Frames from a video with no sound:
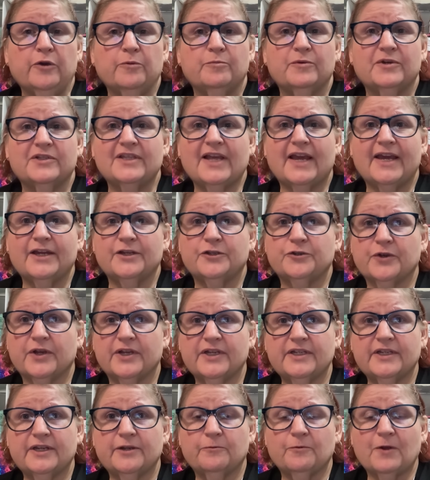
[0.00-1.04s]
But they
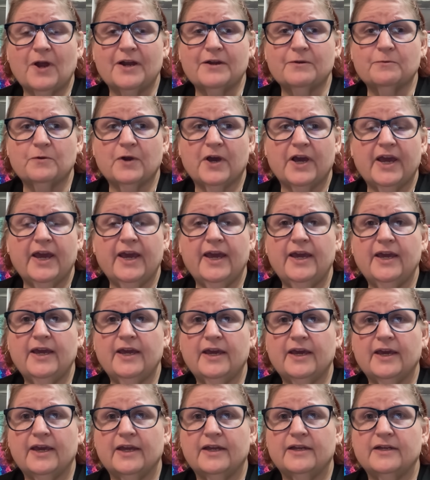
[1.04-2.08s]
addressed it right
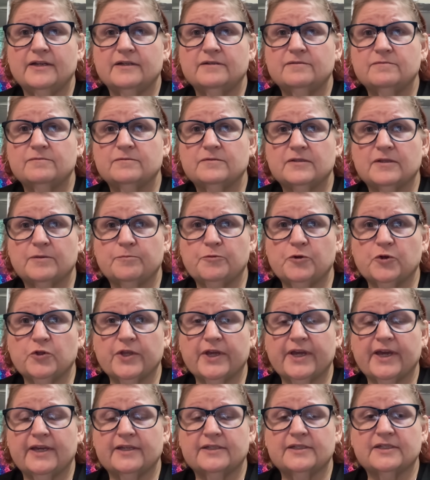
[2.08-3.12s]
away and the
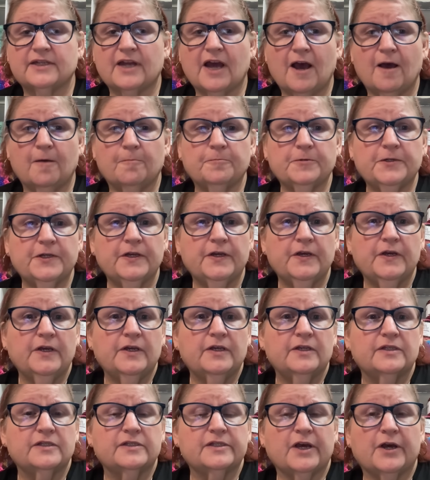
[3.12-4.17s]
bullying stopped.
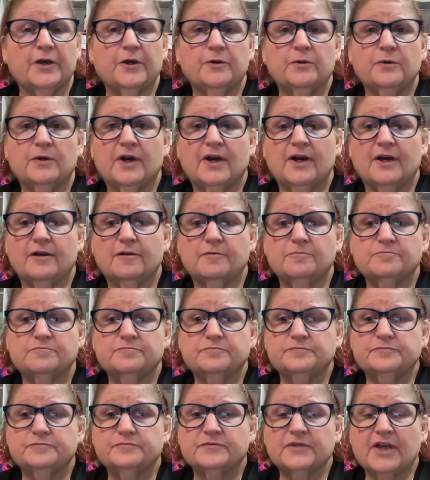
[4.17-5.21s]
So
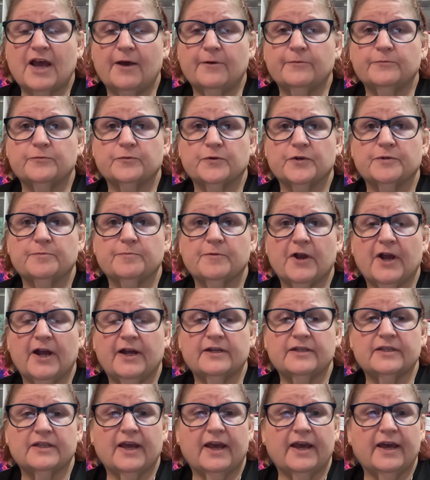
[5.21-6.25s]
I'm real
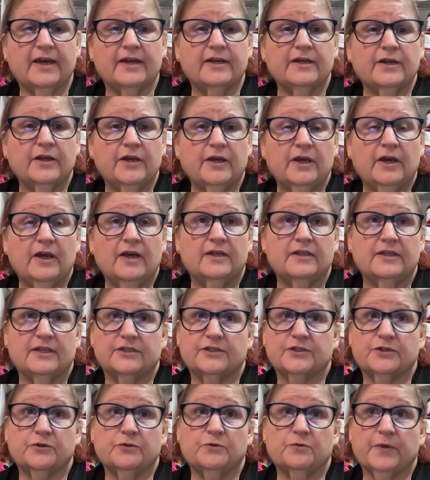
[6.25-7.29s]
proud of that. the
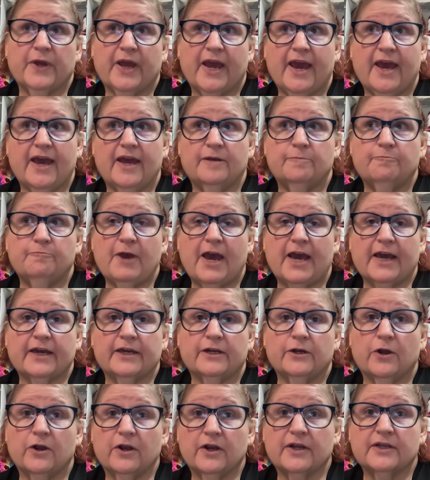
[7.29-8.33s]
school we had back
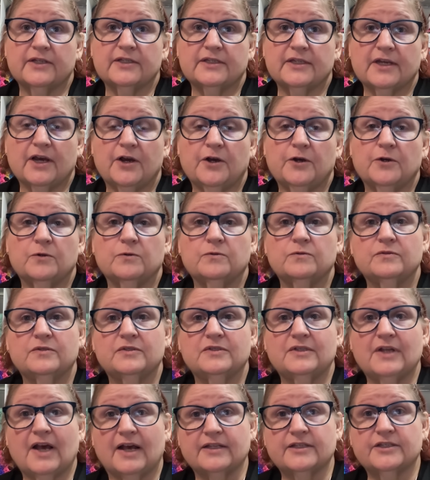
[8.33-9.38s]
in Arkansas,
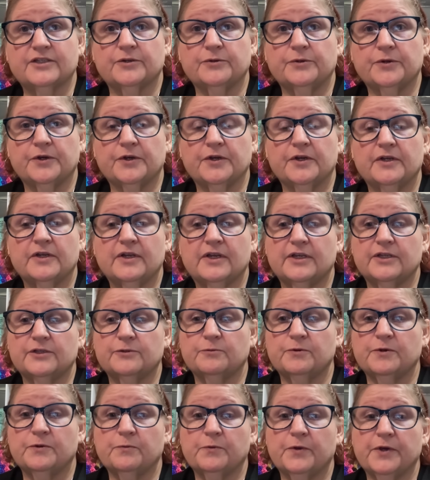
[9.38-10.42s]
not so good, because
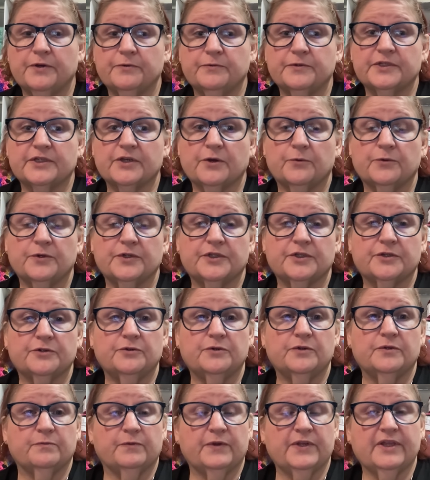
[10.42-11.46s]
when Will was going to
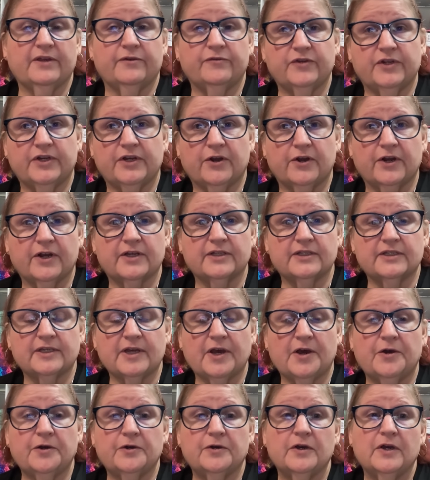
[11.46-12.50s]
school and we lived in
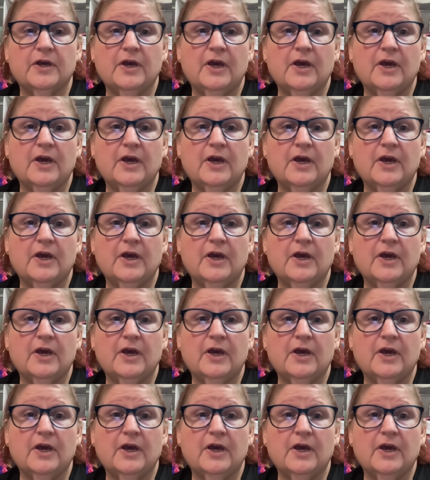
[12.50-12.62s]
Arkansas,